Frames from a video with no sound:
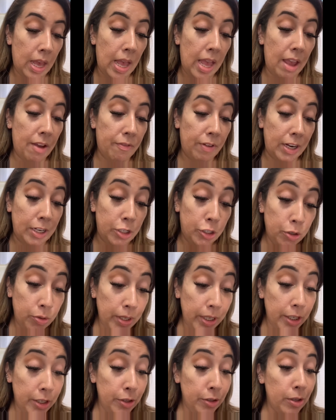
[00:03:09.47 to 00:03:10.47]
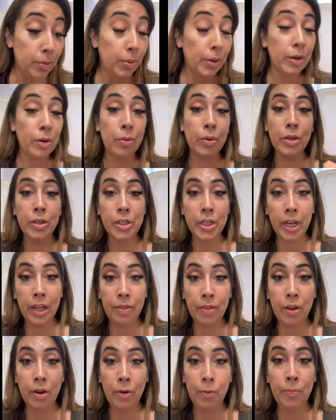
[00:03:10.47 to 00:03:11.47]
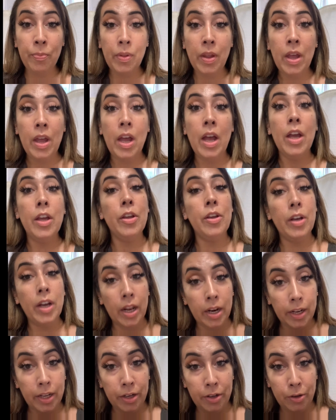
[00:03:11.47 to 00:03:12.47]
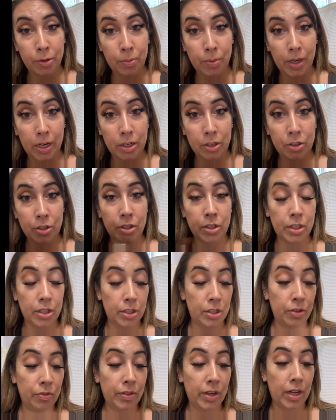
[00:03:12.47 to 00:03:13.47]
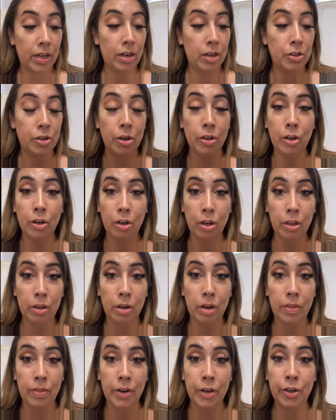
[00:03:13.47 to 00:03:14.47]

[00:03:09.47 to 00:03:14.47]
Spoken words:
If I do need to do the burnt orange again though, you gotta get a new brush because you've got a darker color on there.